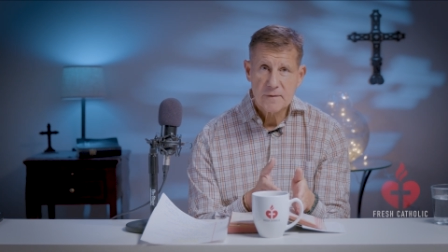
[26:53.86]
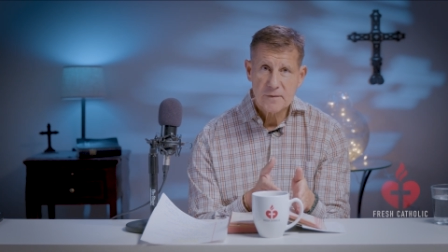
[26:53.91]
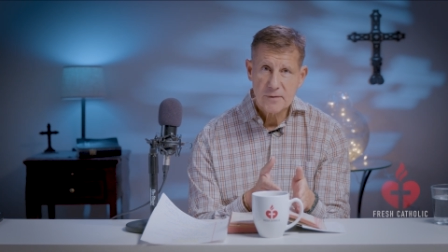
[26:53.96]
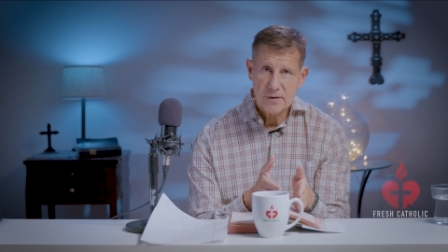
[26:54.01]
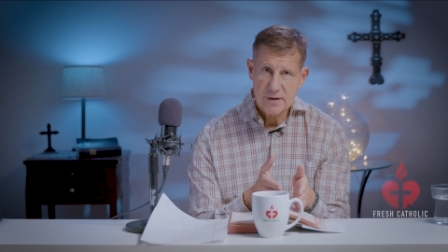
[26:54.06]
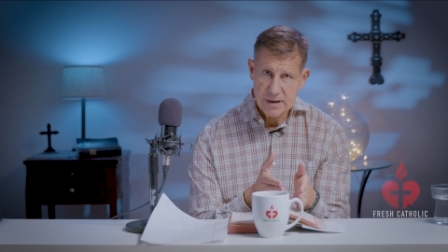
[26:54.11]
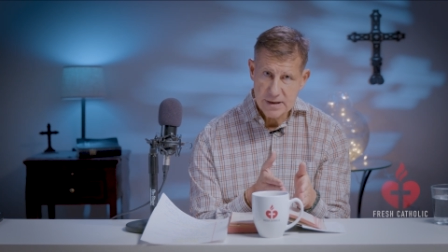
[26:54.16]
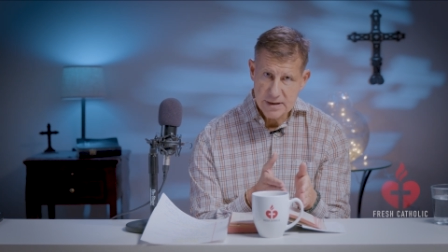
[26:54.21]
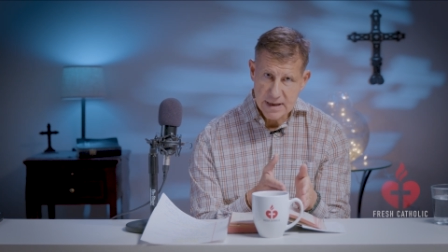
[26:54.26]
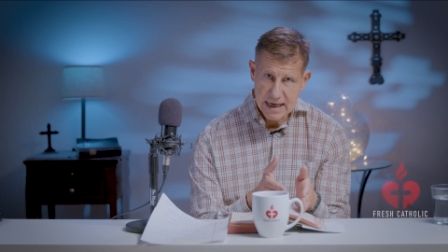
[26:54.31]
for
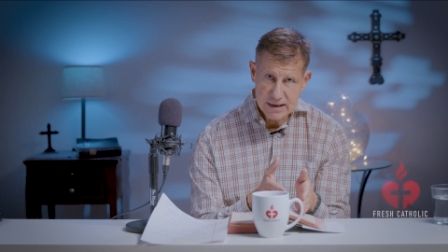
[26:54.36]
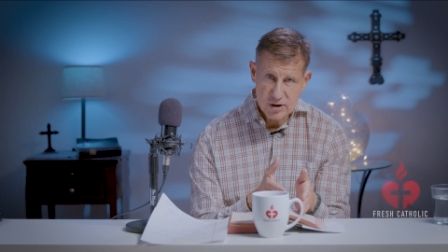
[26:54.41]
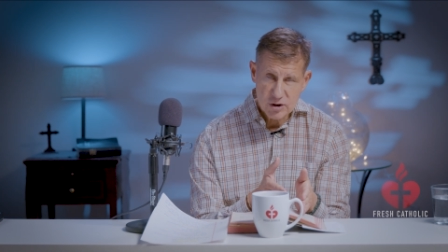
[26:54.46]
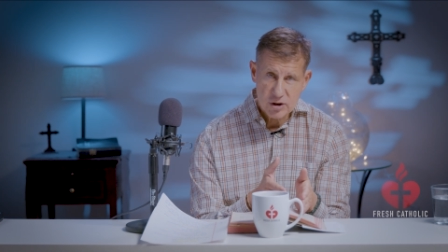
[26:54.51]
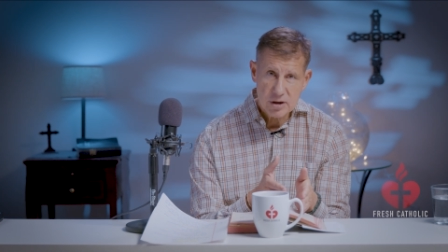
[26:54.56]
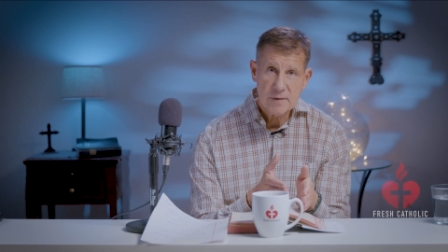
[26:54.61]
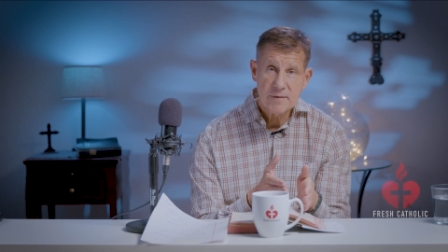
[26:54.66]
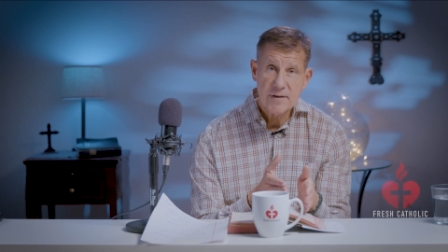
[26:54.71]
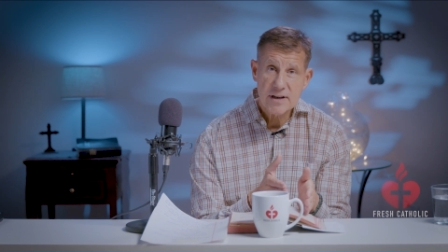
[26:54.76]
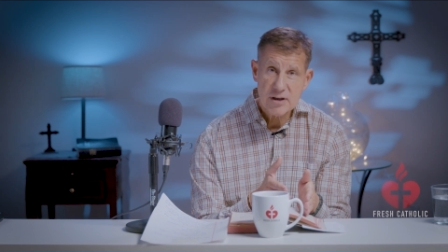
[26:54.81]
the
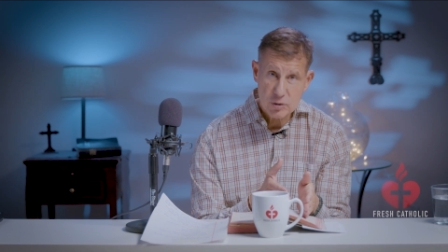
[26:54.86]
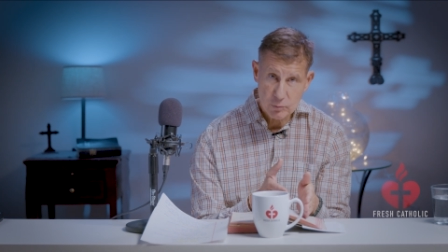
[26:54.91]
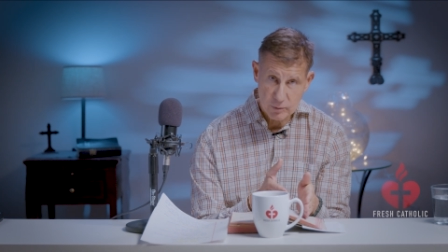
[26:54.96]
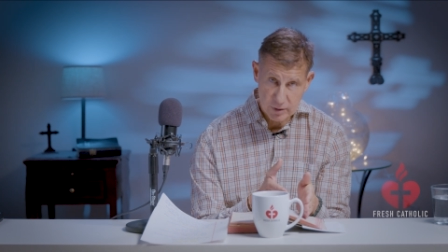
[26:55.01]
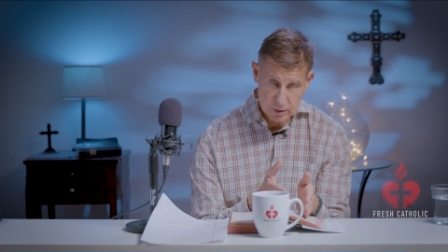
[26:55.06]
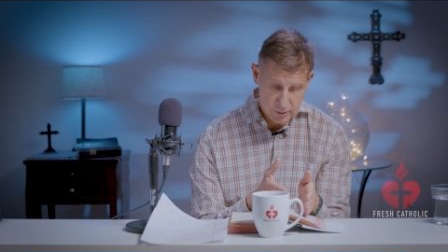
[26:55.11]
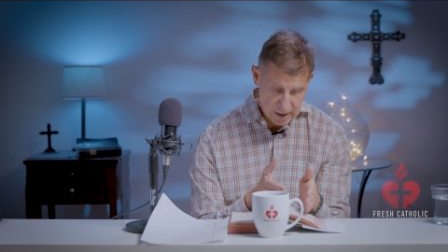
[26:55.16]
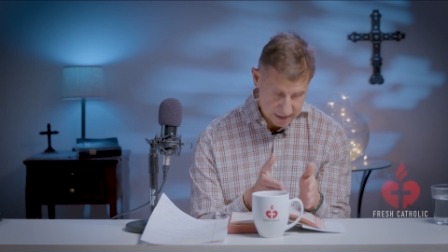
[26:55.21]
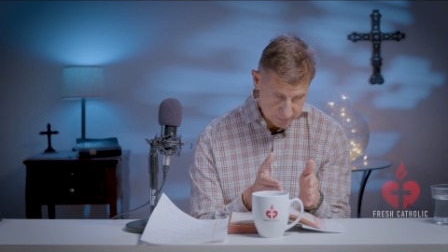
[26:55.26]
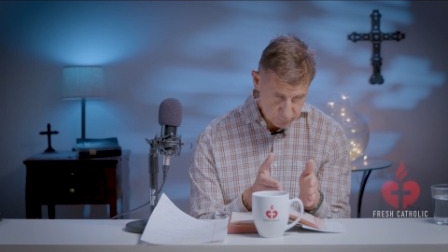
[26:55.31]
nation of
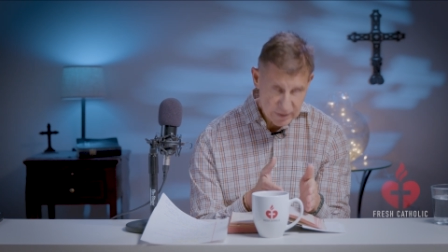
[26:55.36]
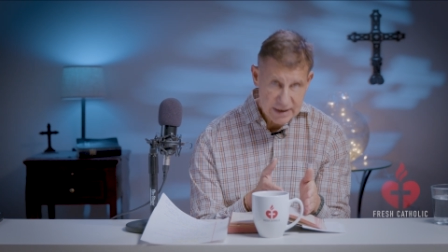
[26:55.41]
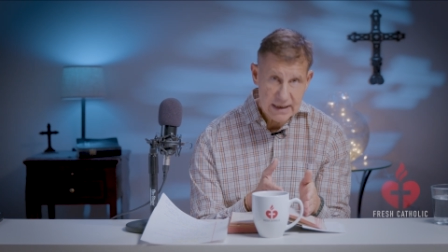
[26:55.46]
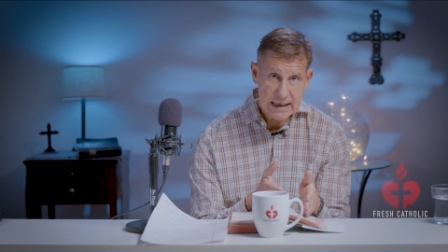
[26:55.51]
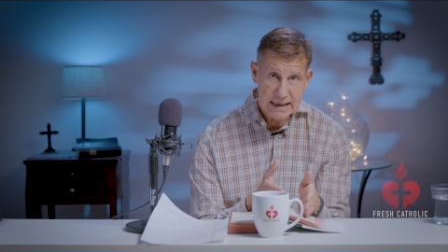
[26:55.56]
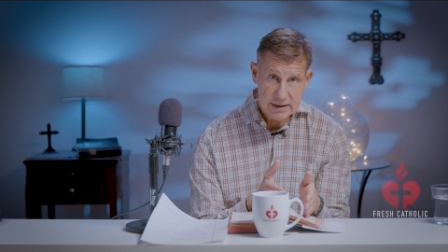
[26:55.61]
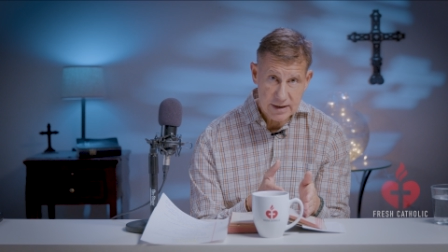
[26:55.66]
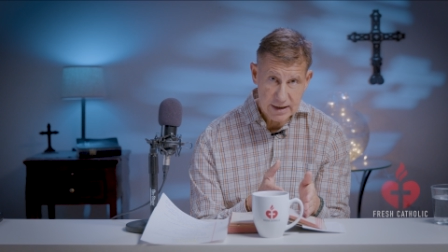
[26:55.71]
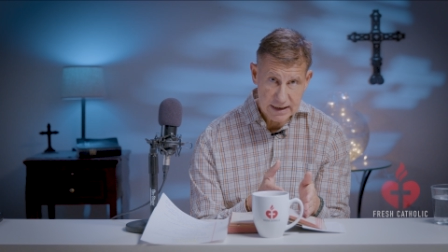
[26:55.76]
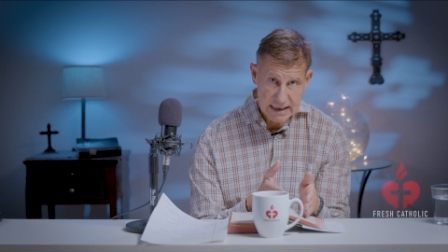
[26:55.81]
Israel, like we
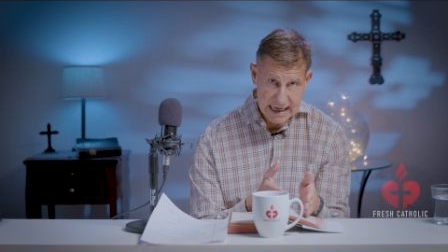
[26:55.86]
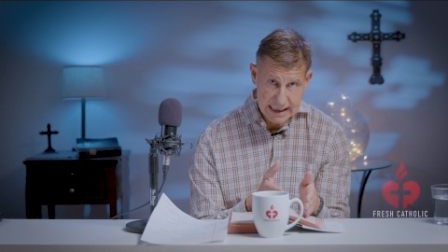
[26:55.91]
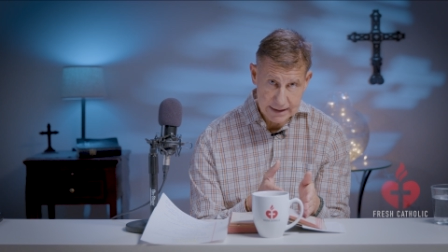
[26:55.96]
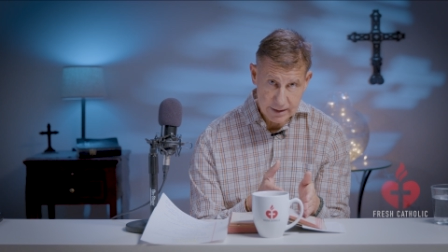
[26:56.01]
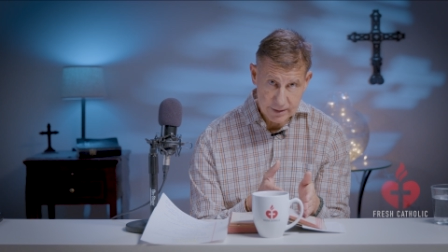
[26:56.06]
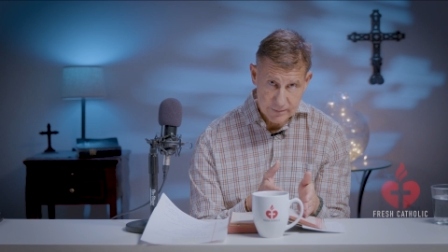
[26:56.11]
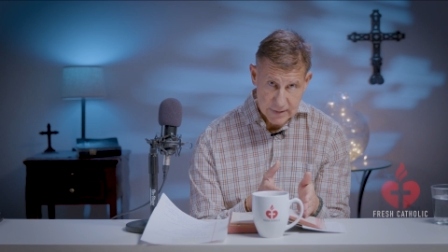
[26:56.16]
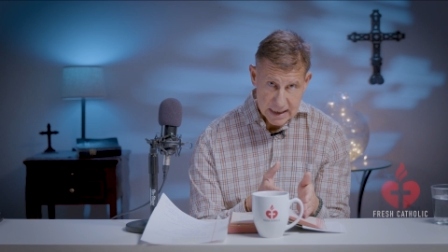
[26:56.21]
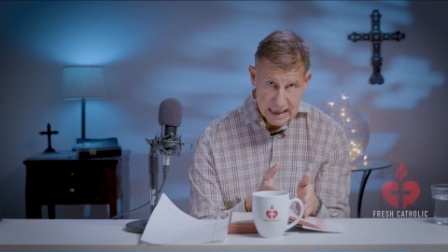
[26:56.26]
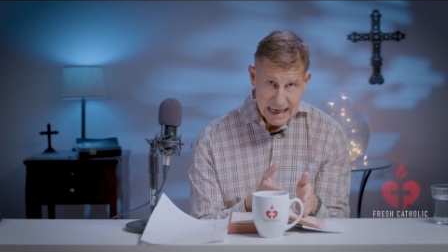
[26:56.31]
indicated.